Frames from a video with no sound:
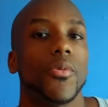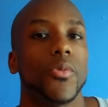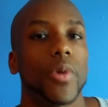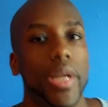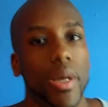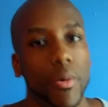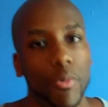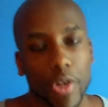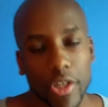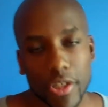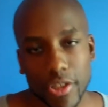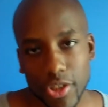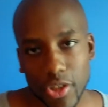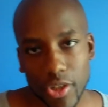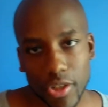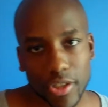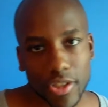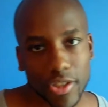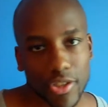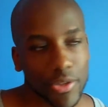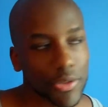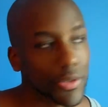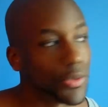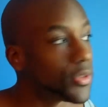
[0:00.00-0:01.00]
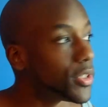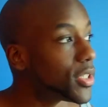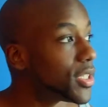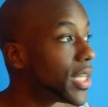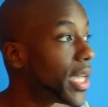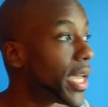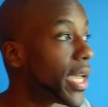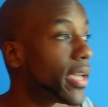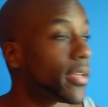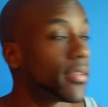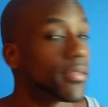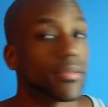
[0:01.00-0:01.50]
What I want to talk to you
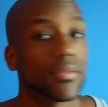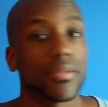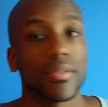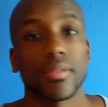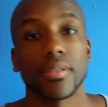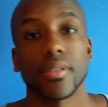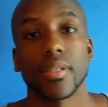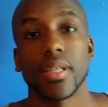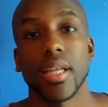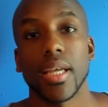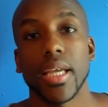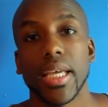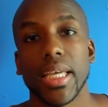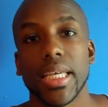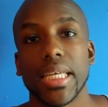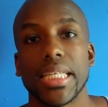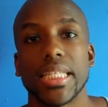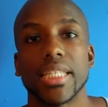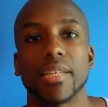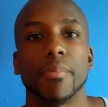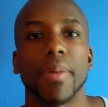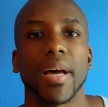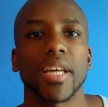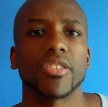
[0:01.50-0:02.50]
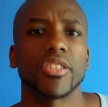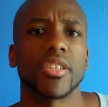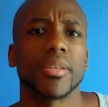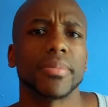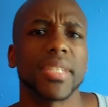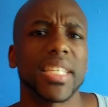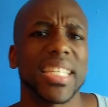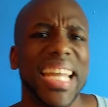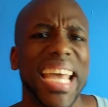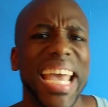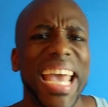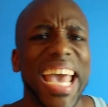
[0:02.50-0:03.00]
today is about
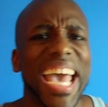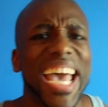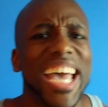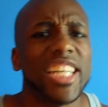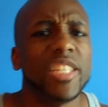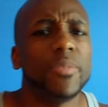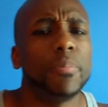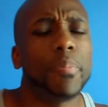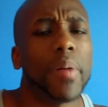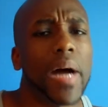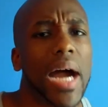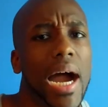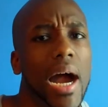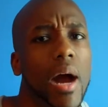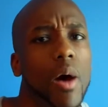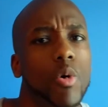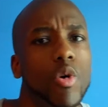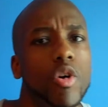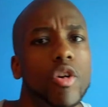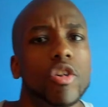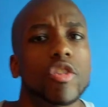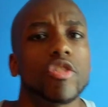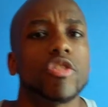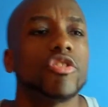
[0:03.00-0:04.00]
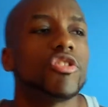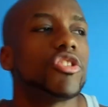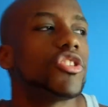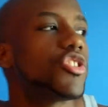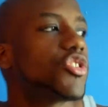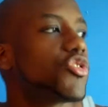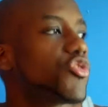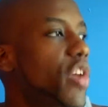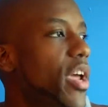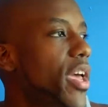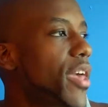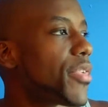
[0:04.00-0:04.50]
something that adds power,
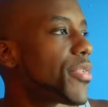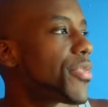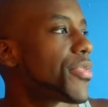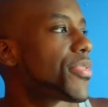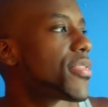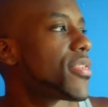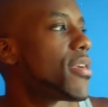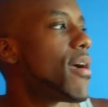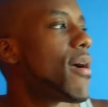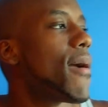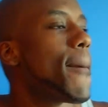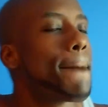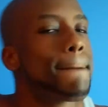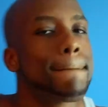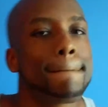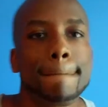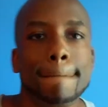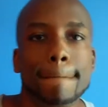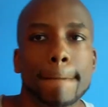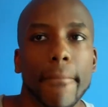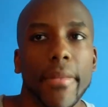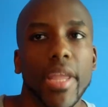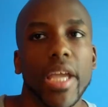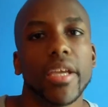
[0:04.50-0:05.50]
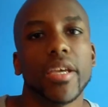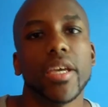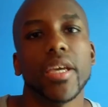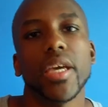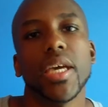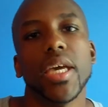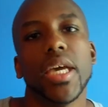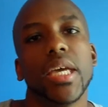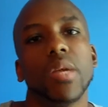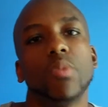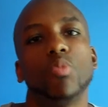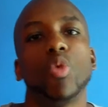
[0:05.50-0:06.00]
strength,
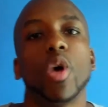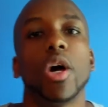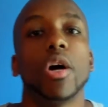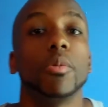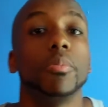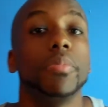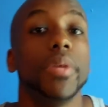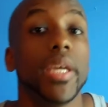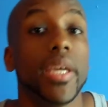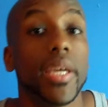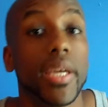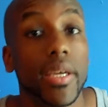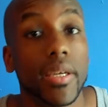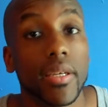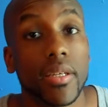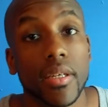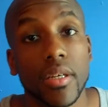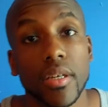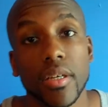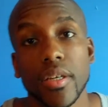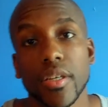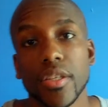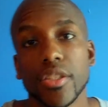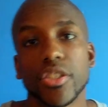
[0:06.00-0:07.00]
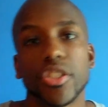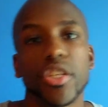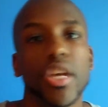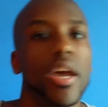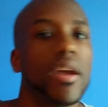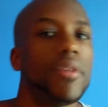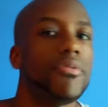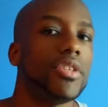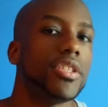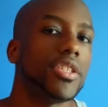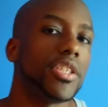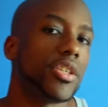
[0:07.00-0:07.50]
and well-being to
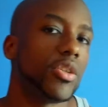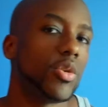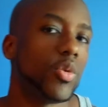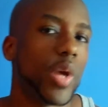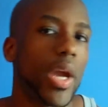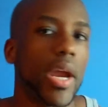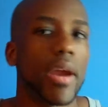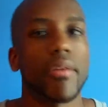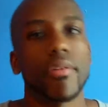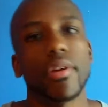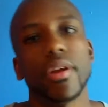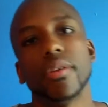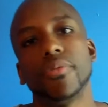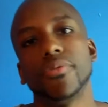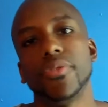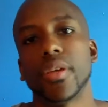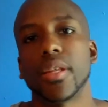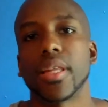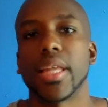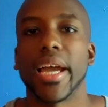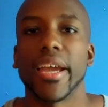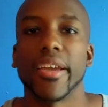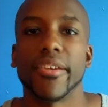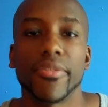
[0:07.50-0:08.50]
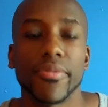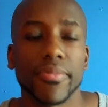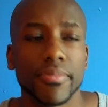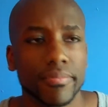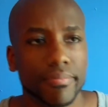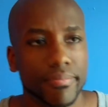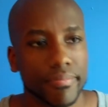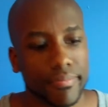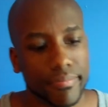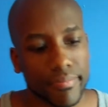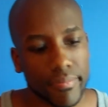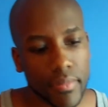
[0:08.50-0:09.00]
every single area of your life,
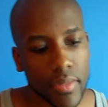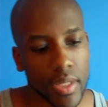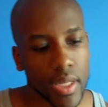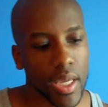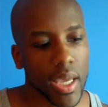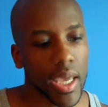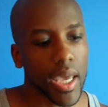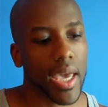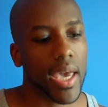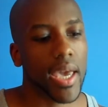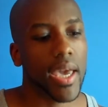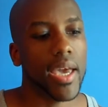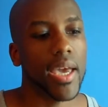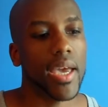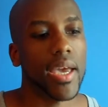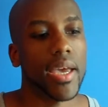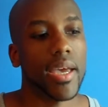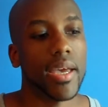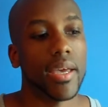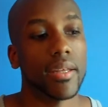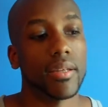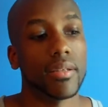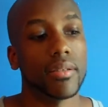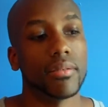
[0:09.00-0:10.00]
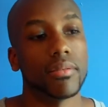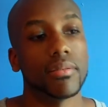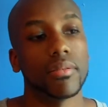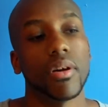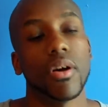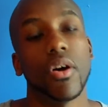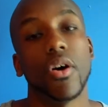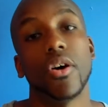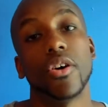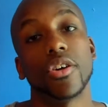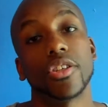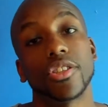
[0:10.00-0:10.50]
and
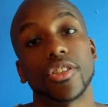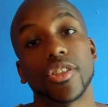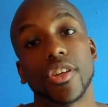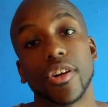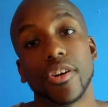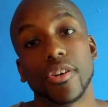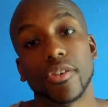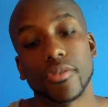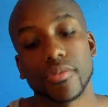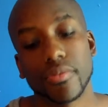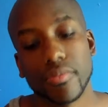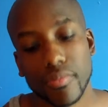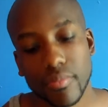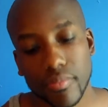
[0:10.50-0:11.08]
also